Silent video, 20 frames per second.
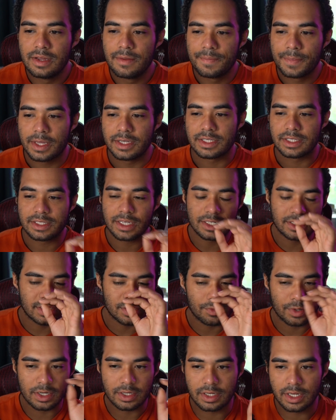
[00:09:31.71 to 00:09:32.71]
Because essentially
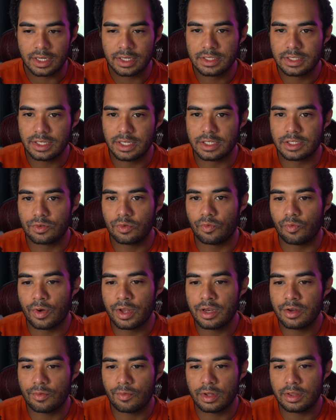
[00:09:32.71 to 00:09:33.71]
what it does is
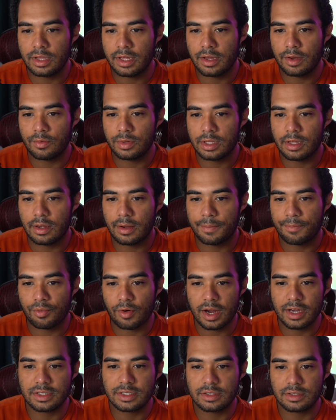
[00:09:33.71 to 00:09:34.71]
when the
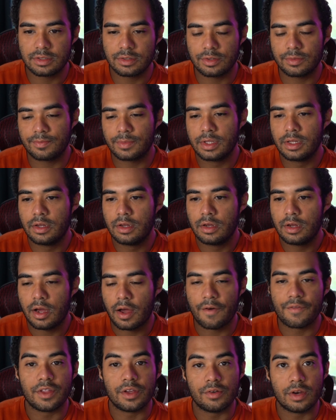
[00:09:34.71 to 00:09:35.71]
price
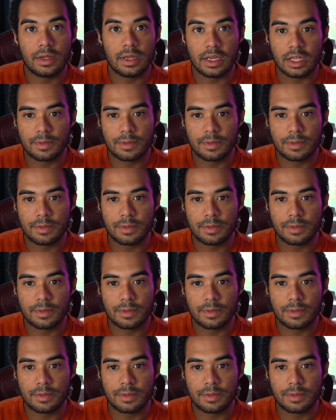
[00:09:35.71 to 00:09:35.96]
of the Uni ETH